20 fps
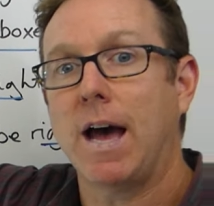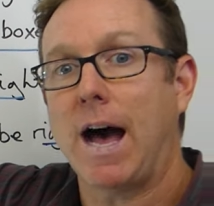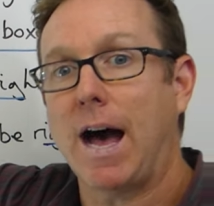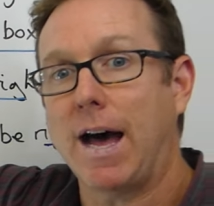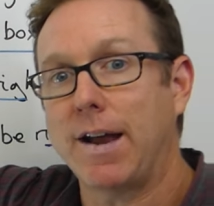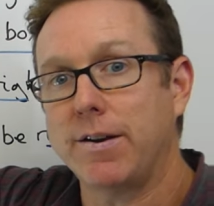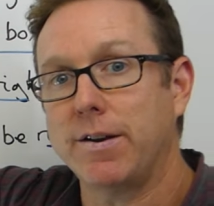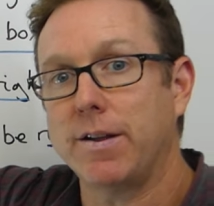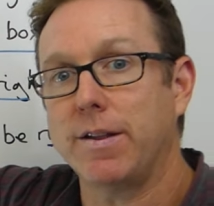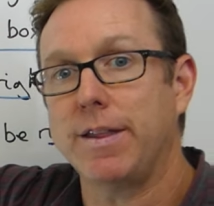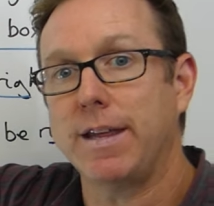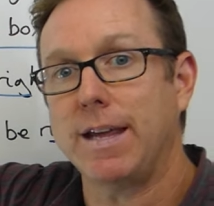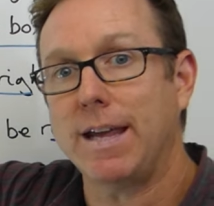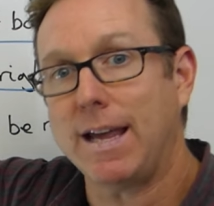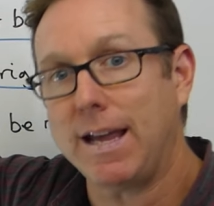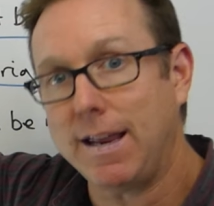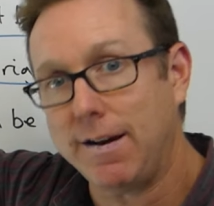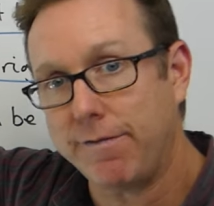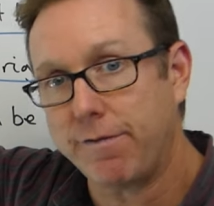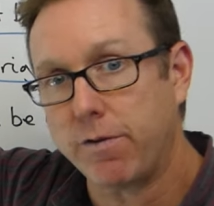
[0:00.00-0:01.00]
under the
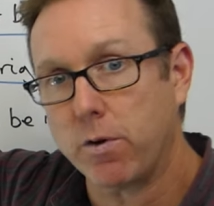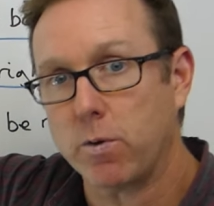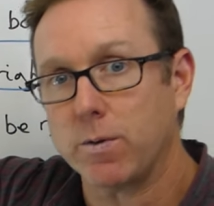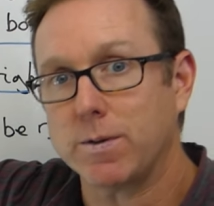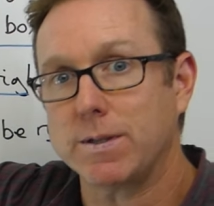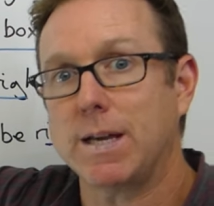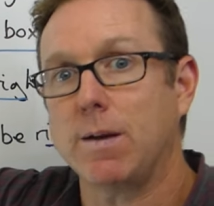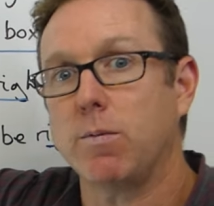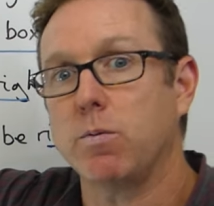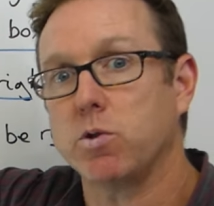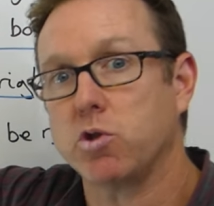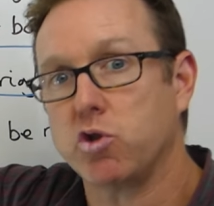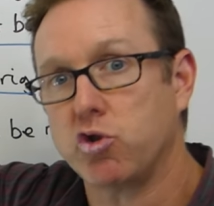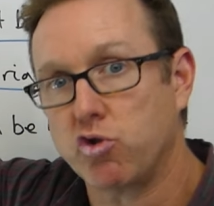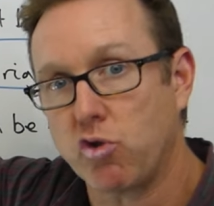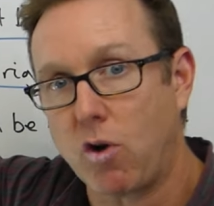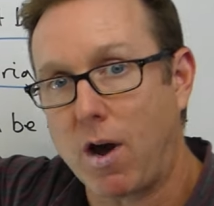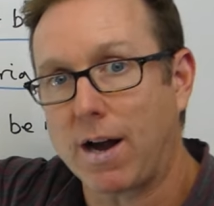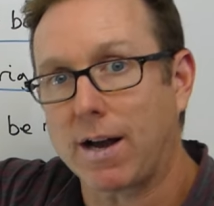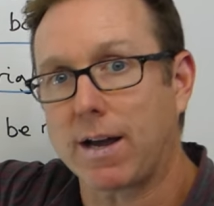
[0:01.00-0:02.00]
influence. He was
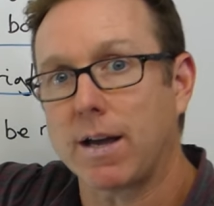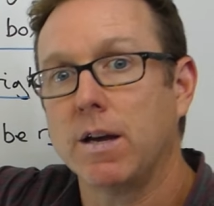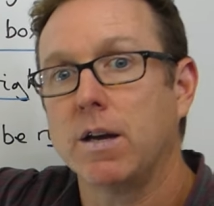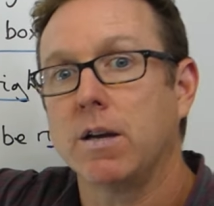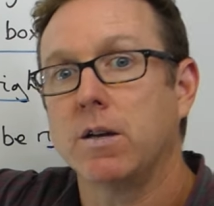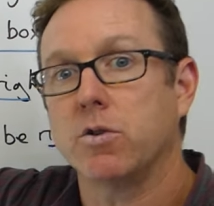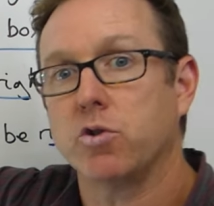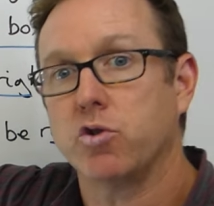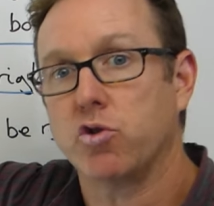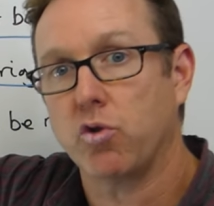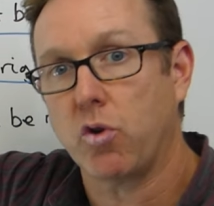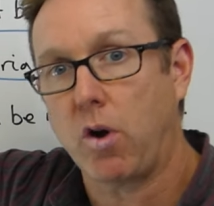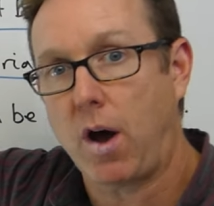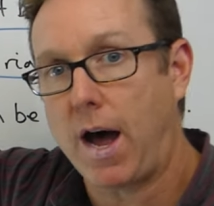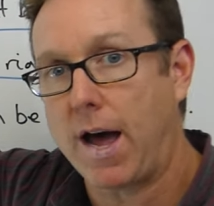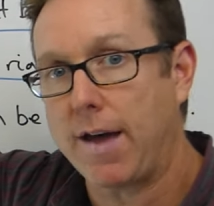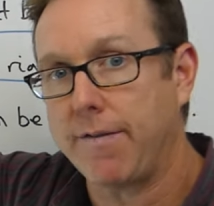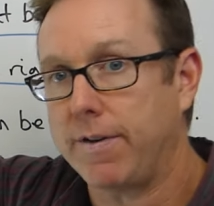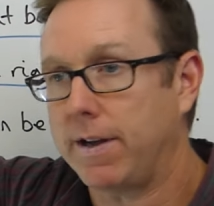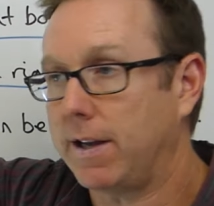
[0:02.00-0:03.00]
drunk
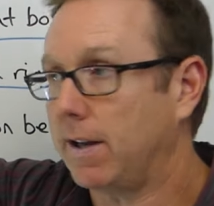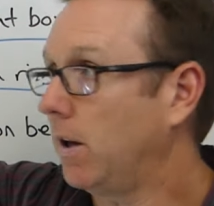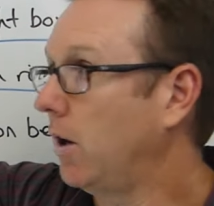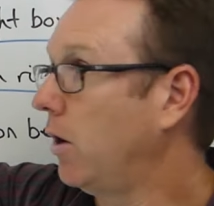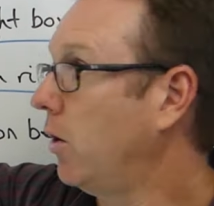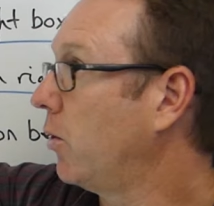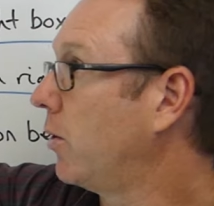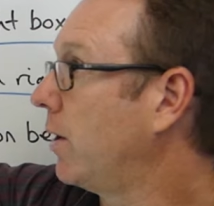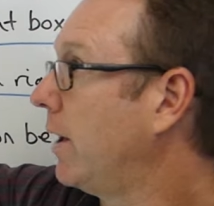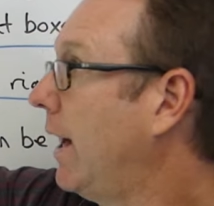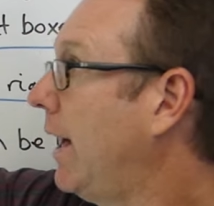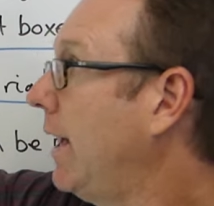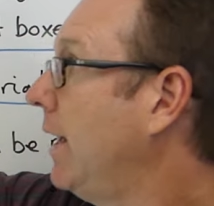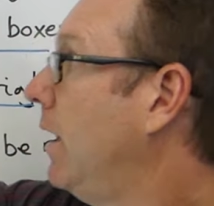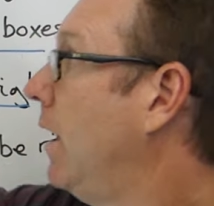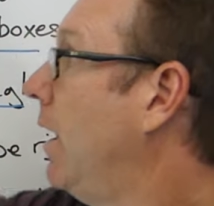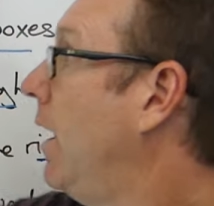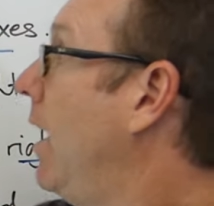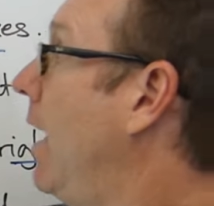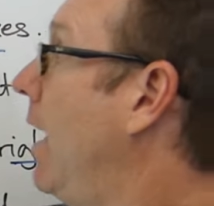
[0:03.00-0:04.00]
driving, okay?